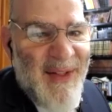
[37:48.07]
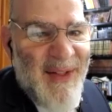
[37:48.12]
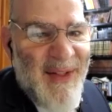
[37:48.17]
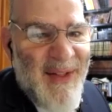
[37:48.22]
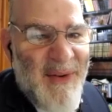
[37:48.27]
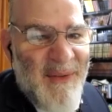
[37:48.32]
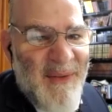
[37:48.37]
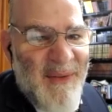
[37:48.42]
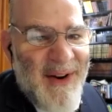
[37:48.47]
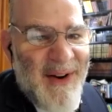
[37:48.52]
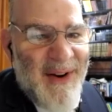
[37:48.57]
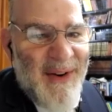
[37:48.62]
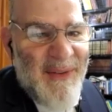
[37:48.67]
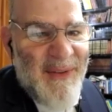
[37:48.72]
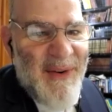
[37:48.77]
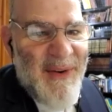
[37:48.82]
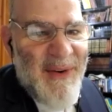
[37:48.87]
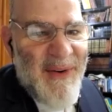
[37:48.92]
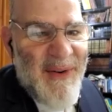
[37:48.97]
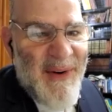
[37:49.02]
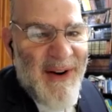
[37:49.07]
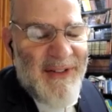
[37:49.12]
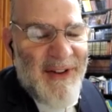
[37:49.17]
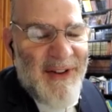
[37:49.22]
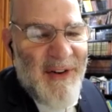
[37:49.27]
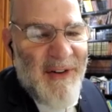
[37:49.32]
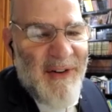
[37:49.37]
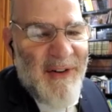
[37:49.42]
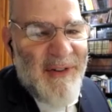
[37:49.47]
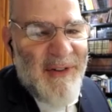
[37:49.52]
We want to
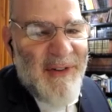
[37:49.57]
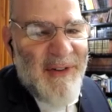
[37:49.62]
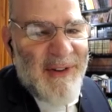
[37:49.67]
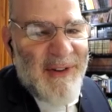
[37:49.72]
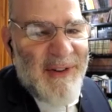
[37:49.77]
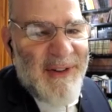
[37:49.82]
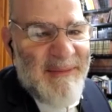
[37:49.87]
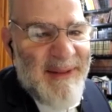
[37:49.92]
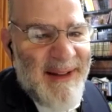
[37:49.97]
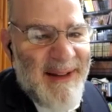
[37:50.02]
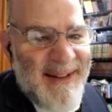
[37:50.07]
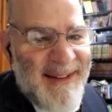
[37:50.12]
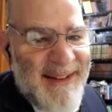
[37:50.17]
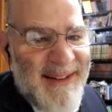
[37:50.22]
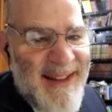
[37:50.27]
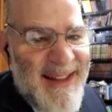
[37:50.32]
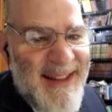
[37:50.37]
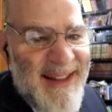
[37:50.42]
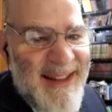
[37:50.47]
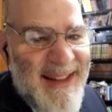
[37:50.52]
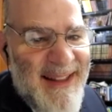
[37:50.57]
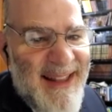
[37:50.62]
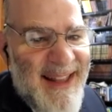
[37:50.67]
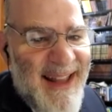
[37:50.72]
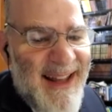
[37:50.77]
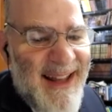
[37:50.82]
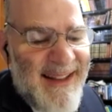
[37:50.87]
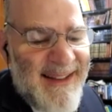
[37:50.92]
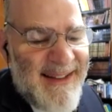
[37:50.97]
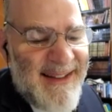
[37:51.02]
start over a little bit,
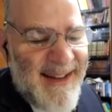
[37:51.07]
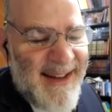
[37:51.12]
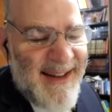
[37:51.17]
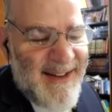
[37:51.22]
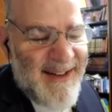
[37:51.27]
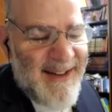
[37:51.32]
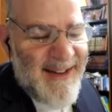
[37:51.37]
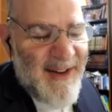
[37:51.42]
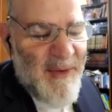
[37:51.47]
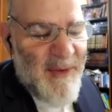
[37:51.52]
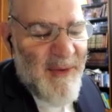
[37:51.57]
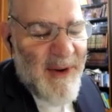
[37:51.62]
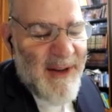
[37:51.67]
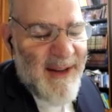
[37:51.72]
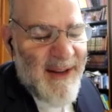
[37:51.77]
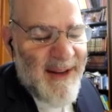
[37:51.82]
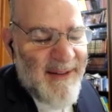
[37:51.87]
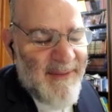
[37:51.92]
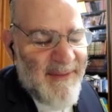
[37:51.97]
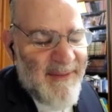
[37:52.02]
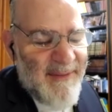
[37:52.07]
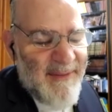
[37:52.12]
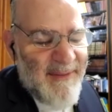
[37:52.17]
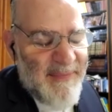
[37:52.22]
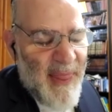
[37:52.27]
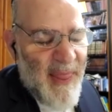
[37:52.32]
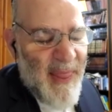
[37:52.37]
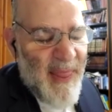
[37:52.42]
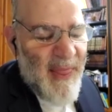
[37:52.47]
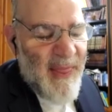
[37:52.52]
and God willing,
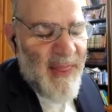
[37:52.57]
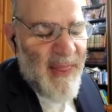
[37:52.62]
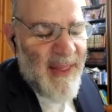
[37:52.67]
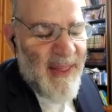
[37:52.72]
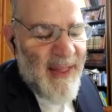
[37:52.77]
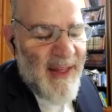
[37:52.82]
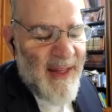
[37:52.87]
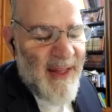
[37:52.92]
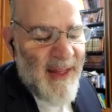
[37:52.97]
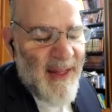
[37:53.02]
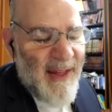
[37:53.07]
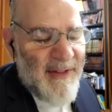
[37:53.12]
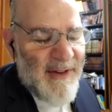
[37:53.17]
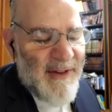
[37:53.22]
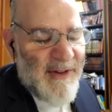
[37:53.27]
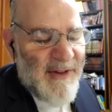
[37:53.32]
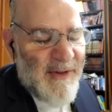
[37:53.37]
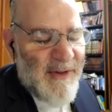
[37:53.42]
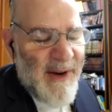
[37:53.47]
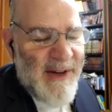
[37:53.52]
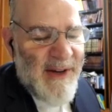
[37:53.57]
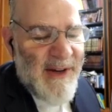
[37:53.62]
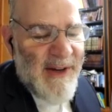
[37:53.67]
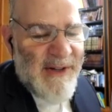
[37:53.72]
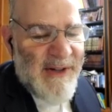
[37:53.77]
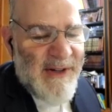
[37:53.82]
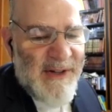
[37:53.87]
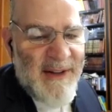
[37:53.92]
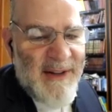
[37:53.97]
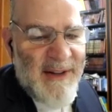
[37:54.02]
the
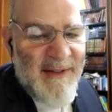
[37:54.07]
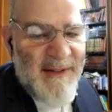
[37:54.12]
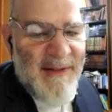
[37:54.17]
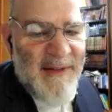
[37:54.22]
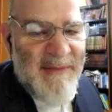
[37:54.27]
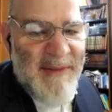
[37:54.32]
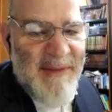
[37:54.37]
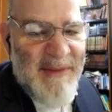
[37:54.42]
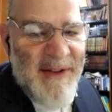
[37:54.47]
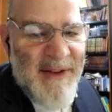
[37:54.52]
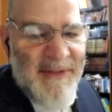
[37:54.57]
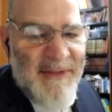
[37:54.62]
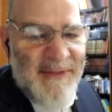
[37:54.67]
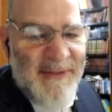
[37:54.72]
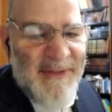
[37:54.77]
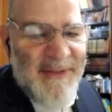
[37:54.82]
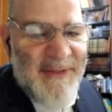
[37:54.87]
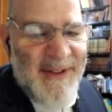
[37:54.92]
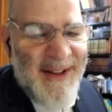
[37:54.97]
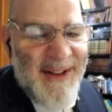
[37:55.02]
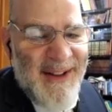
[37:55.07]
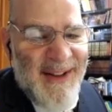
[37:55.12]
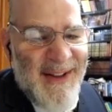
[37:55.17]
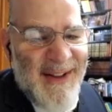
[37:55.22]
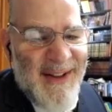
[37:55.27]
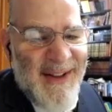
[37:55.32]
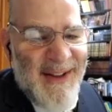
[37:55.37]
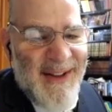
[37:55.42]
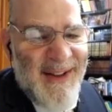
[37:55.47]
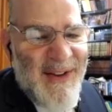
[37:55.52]
situation that everybody's
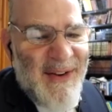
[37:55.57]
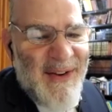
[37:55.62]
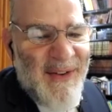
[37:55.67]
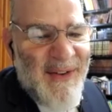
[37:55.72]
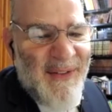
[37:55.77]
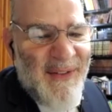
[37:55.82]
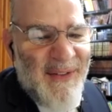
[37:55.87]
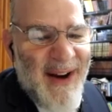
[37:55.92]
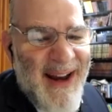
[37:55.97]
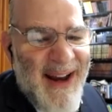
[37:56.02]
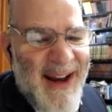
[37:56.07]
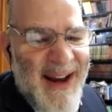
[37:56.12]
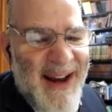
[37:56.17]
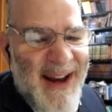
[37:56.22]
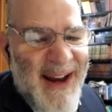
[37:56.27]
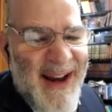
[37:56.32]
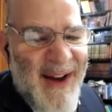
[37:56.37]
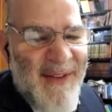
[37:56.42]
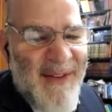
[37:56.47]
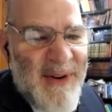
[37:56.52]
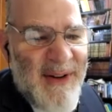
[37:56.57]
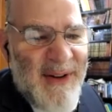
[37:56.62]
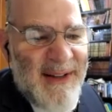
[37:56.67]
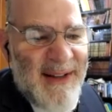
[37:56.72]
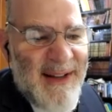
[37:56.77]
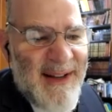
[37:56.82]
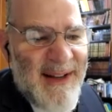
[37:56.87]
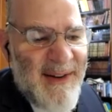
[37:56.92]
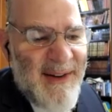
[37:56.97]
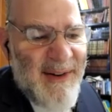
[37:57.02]
right now in
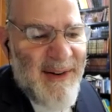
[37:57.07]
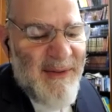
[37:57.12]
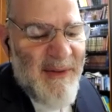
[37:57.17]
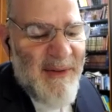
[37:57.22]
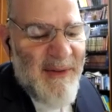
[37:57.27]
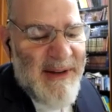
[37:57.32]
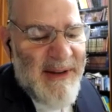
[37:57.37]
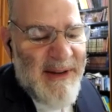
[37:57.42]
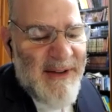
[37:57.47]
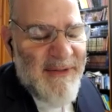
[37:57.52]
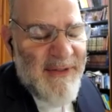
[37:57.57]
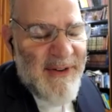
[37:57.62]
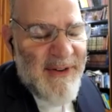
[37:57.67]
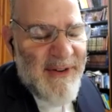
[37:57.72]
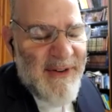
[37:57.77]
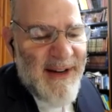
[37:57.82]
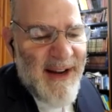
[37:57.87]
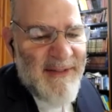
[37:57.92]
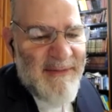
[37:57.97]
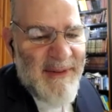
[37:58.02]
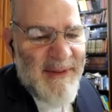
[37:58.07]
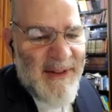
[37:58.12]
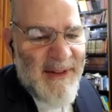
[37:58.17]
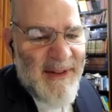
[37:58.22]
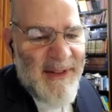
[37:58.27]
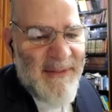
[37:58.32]
will be different next month.